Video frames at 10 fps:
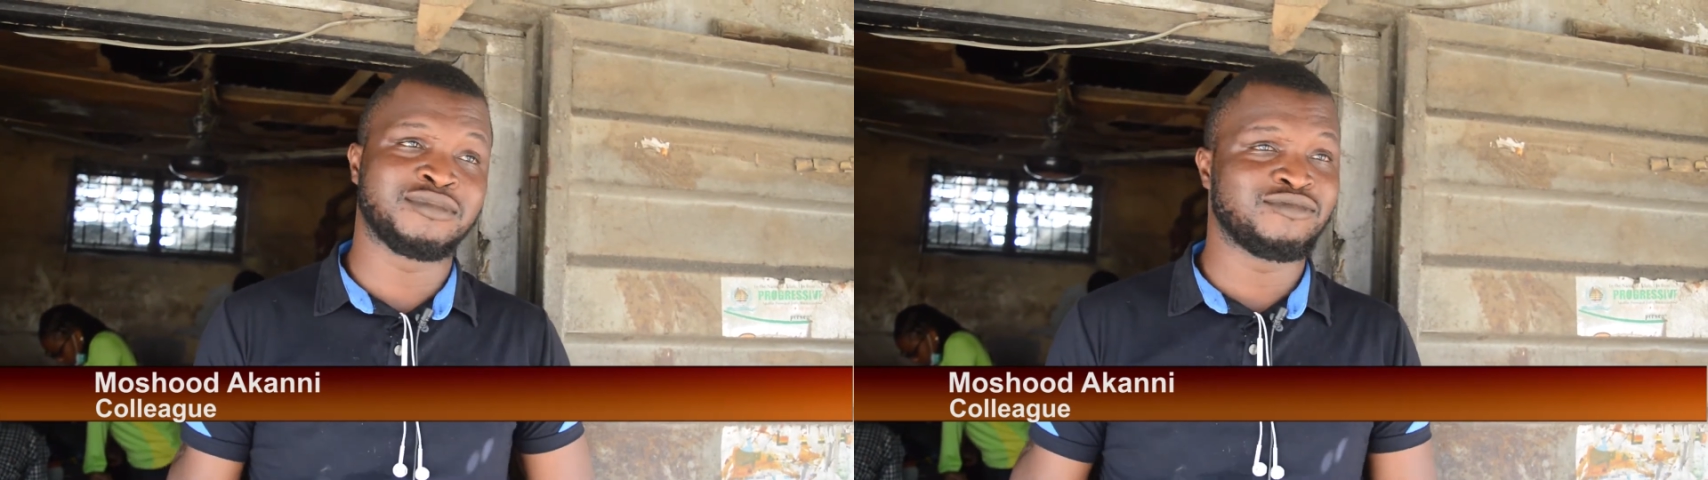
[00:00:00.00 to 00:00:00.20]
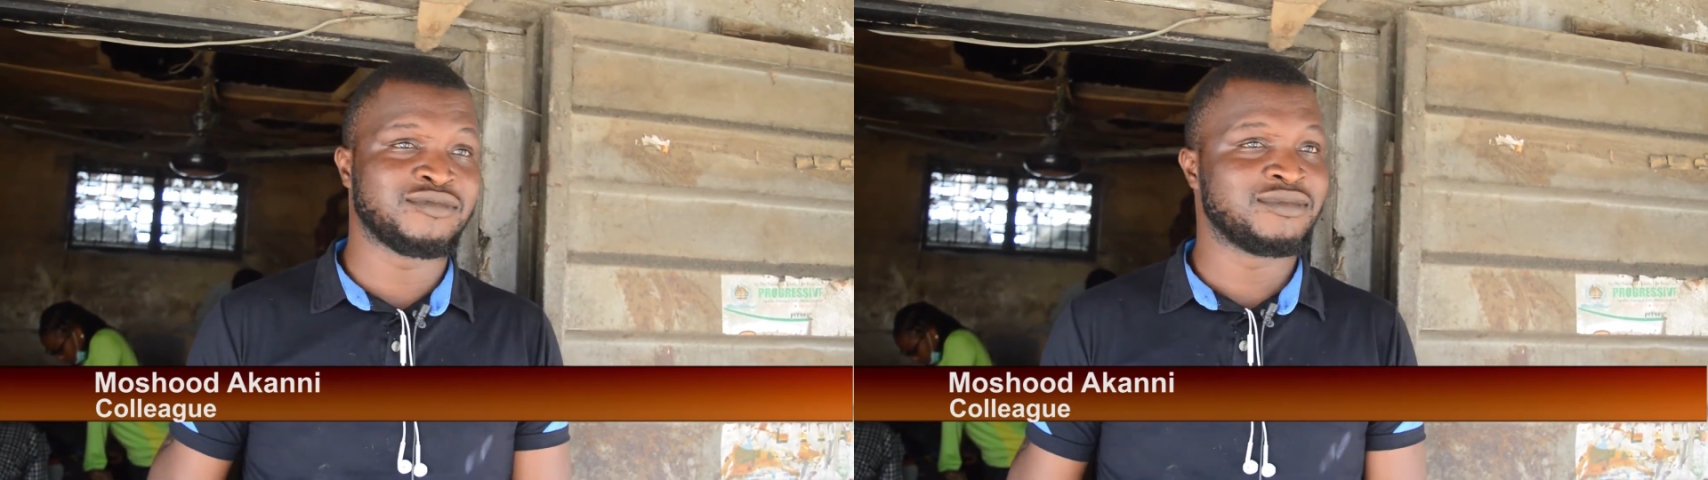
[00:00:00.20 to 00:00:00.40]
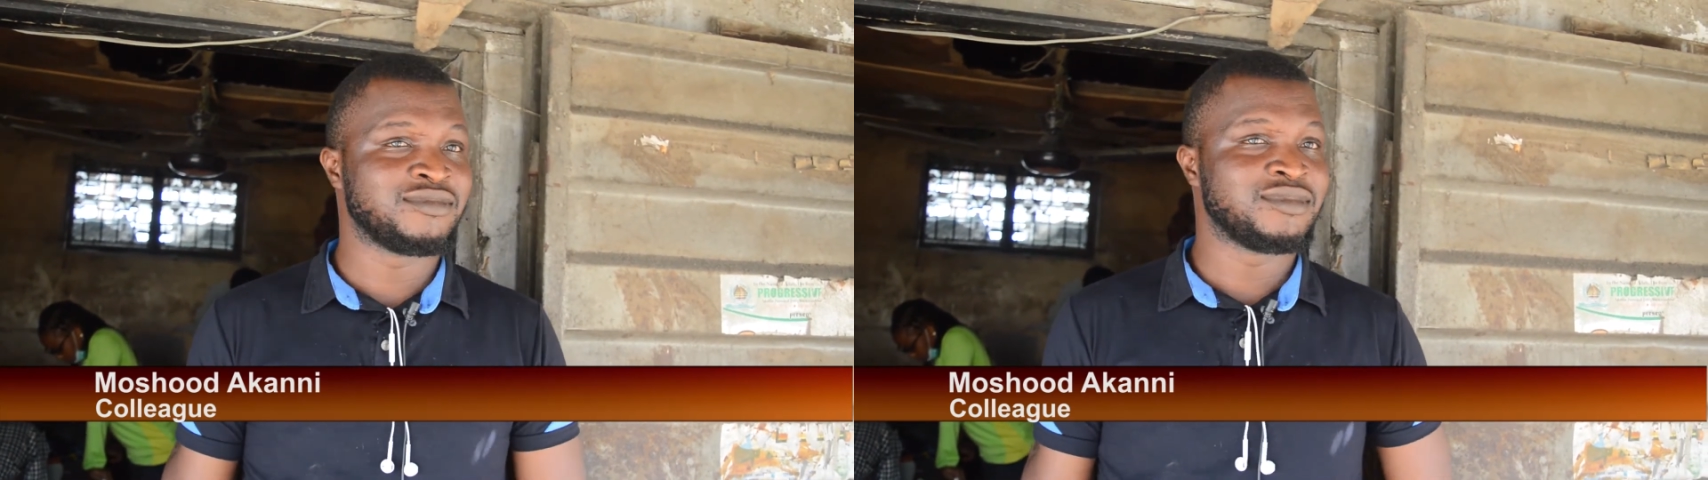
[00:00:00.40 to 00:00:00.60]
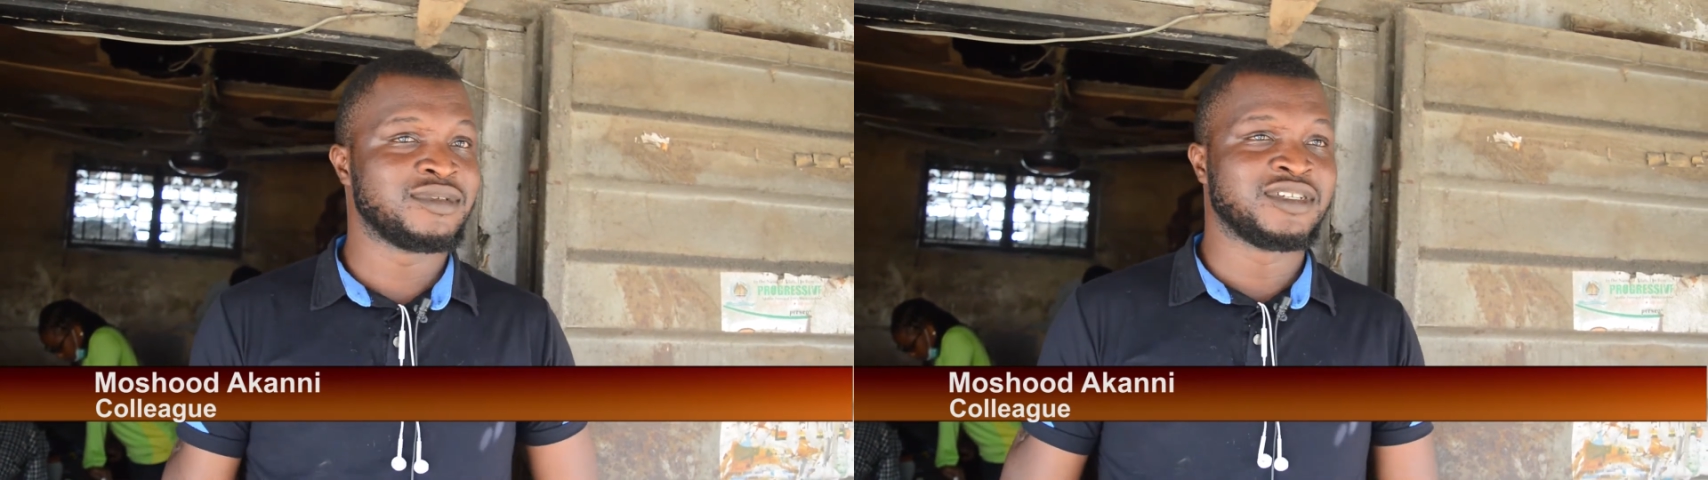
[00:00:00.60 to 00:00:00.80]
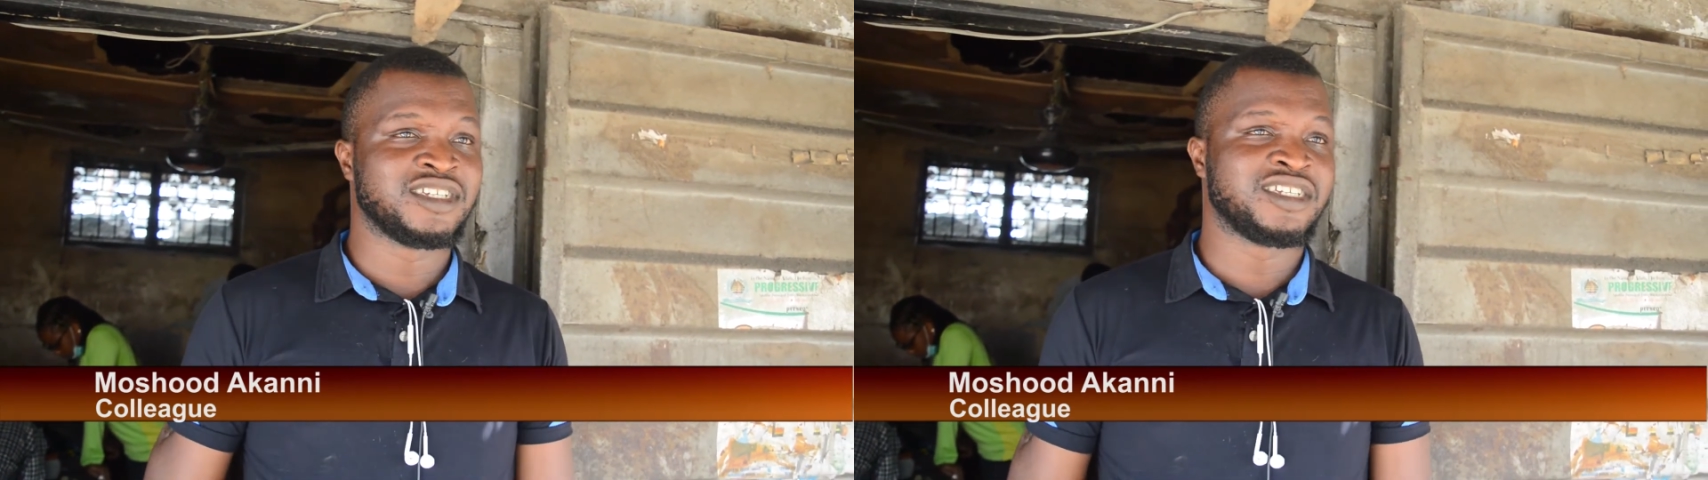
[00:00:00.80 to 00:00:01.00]

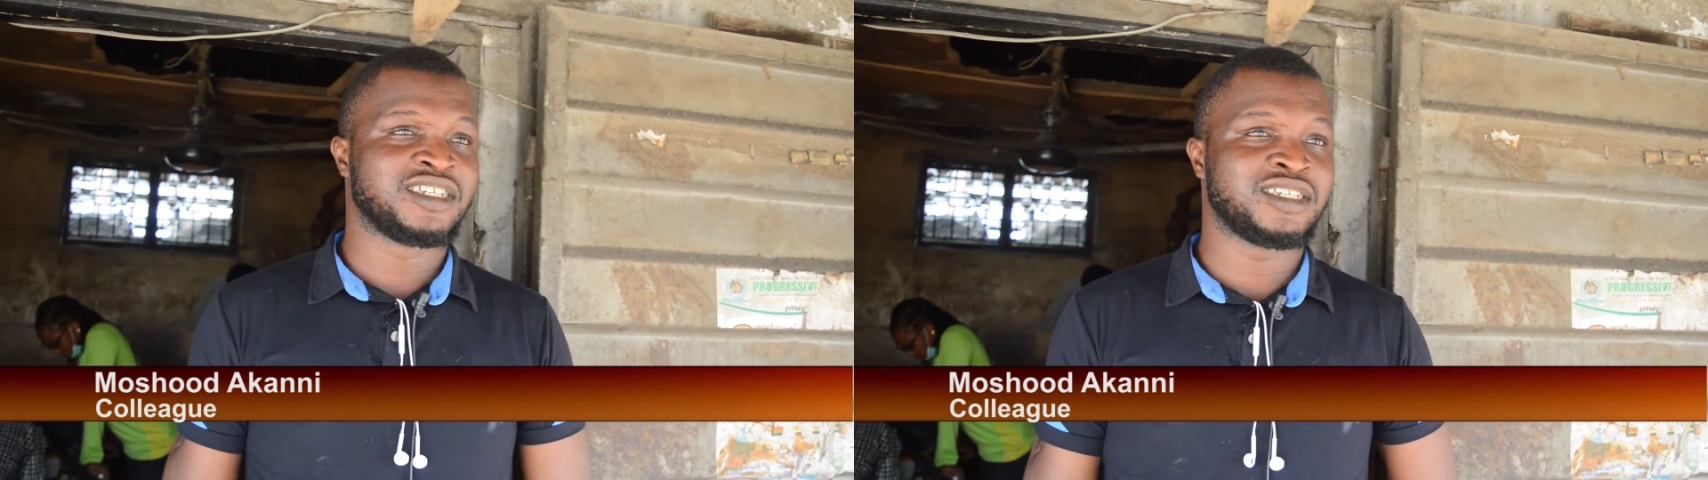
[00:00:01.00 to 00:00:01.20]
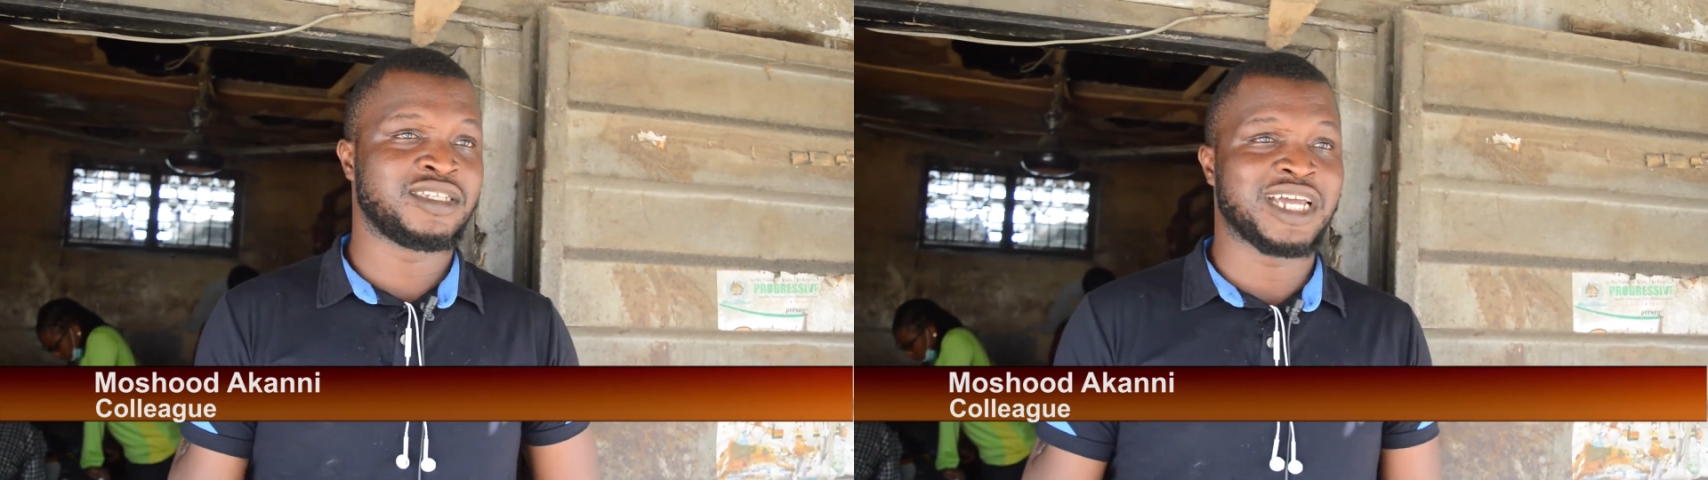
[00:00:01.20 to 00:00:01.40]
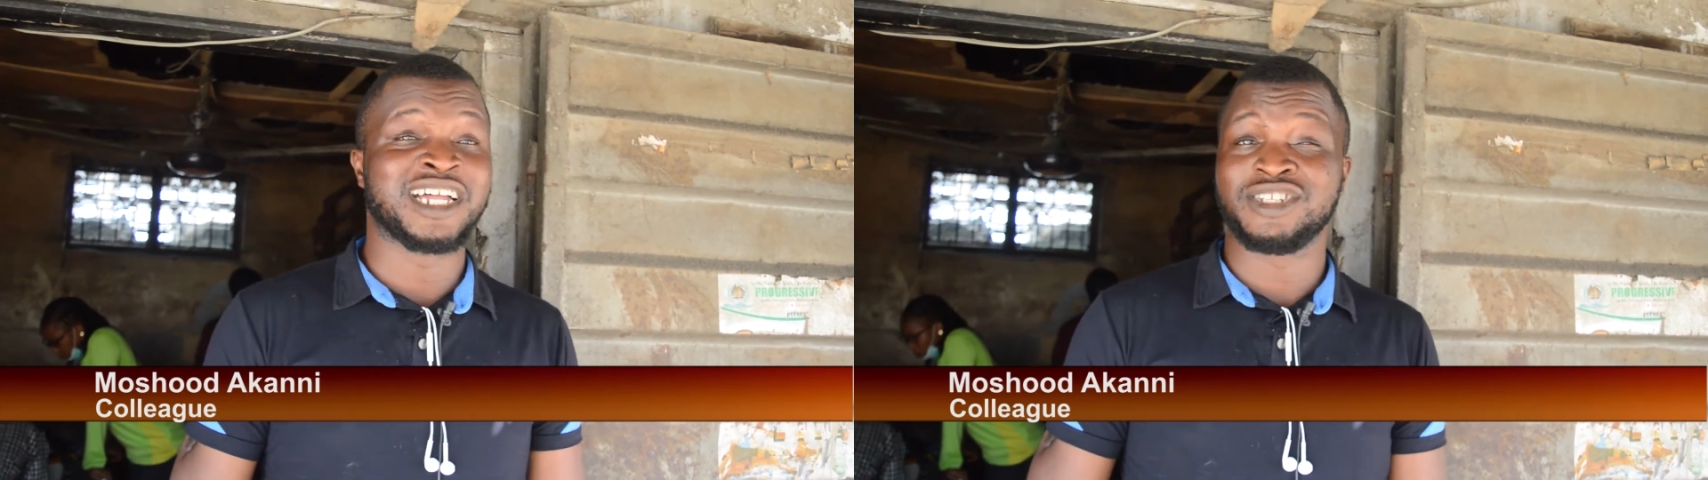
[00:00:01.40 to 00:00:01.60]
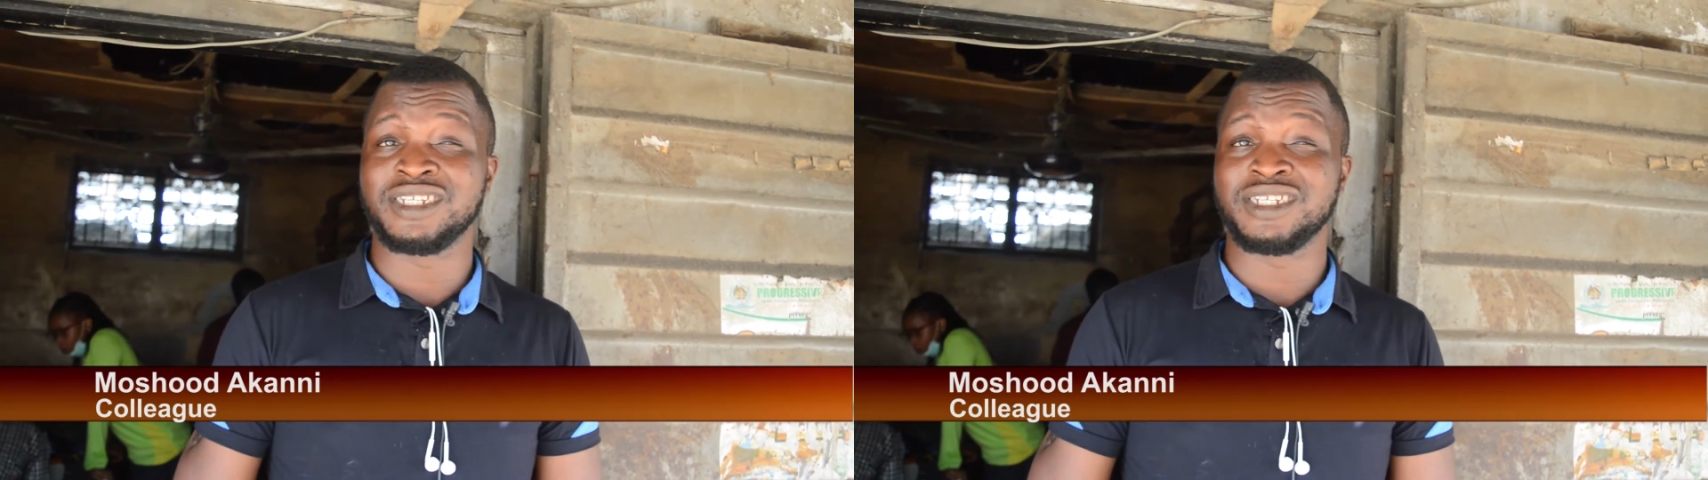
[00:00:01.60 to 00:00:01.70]
and